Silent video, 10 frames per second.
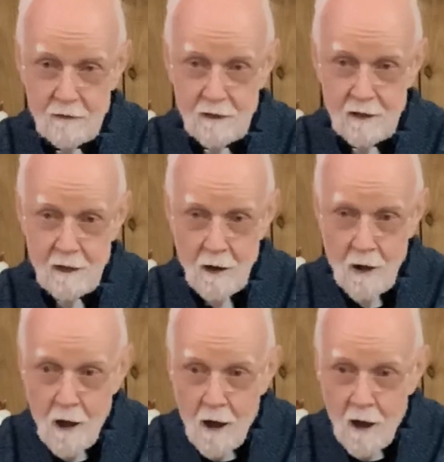said,
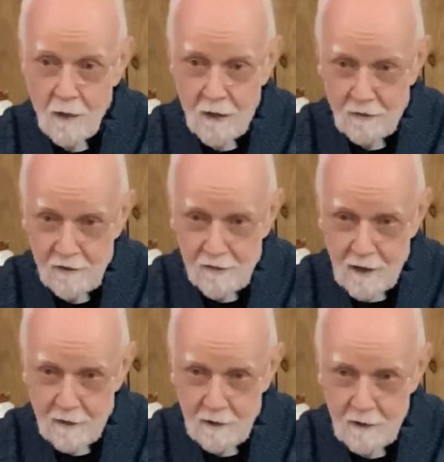"This is
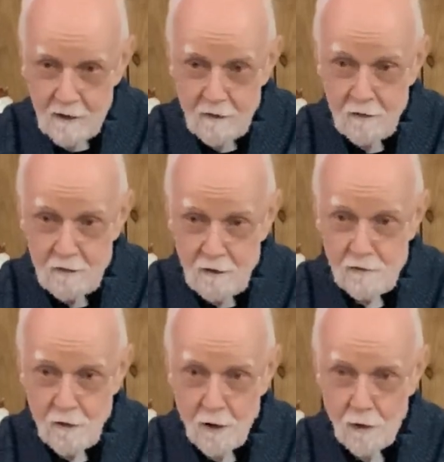it. This is the
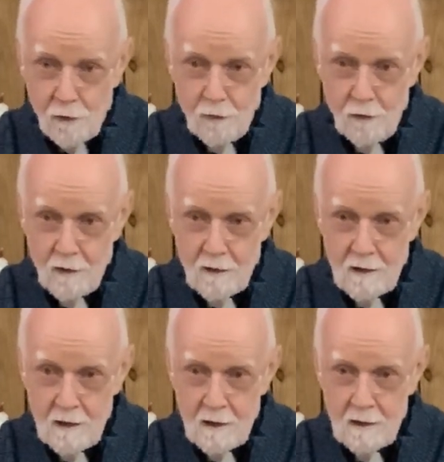soul
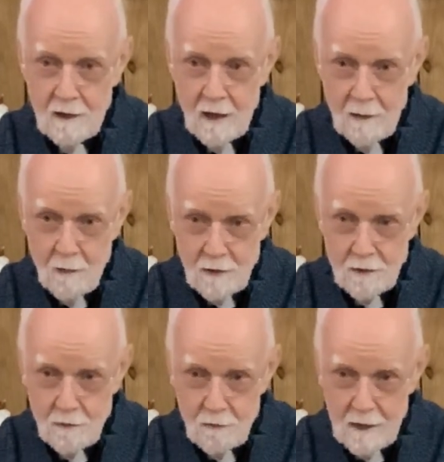that I want to
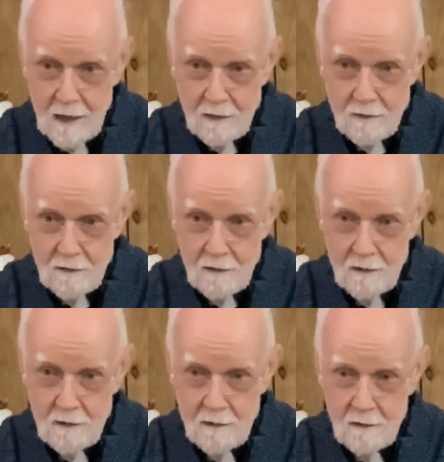create."
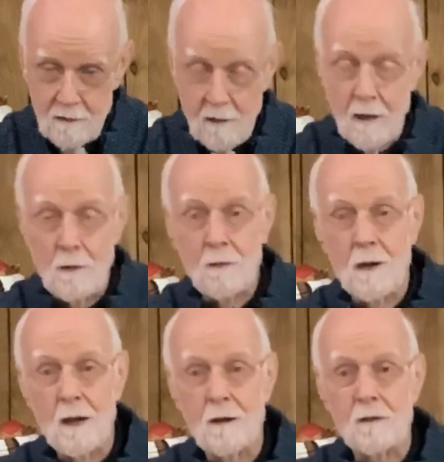Now, I know
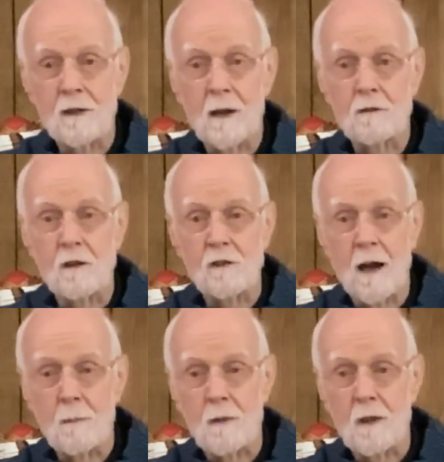God doesn't have to
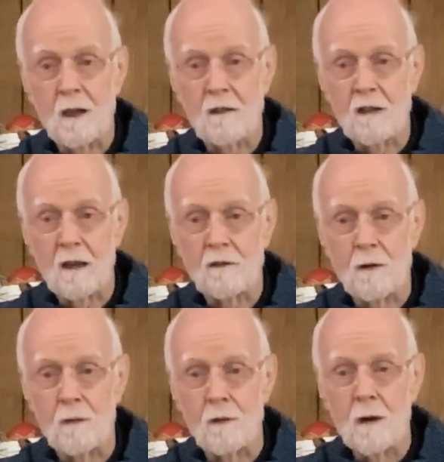stop and think things
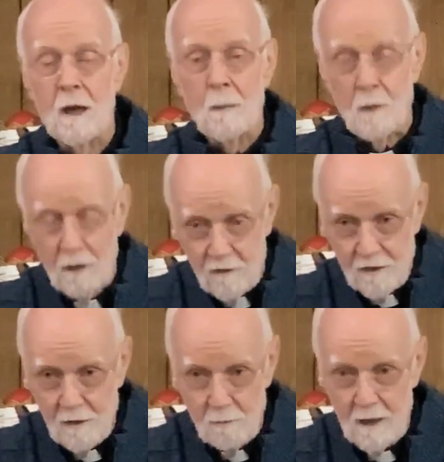over, but it's
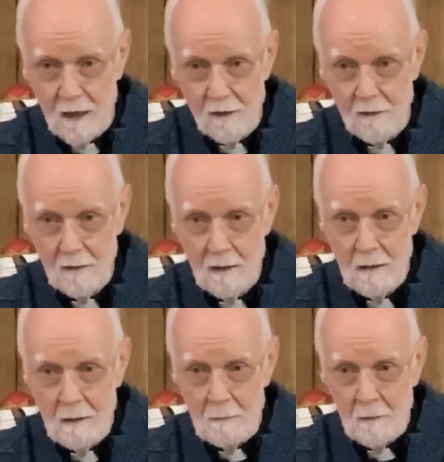still real.
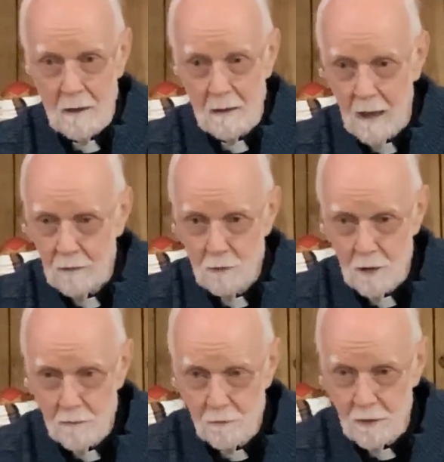God could
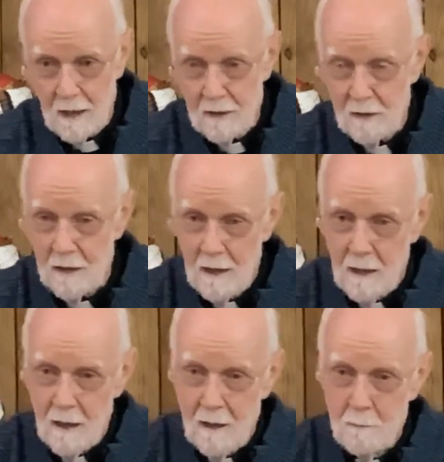have created
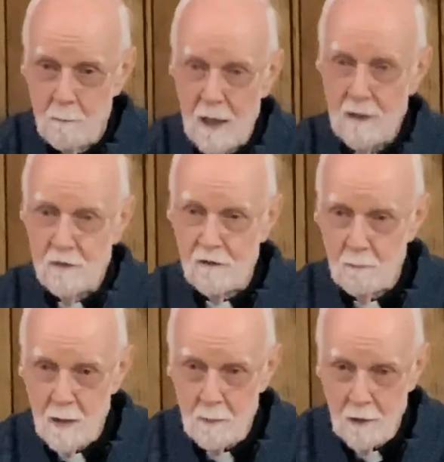billions of
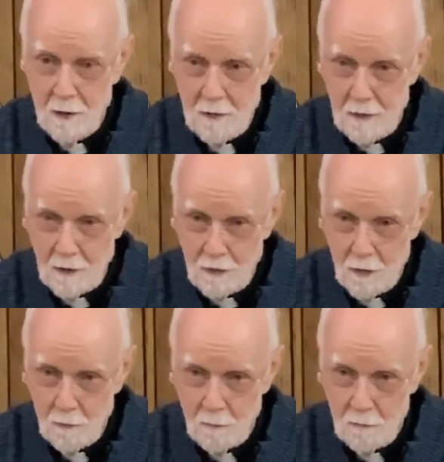people other than you,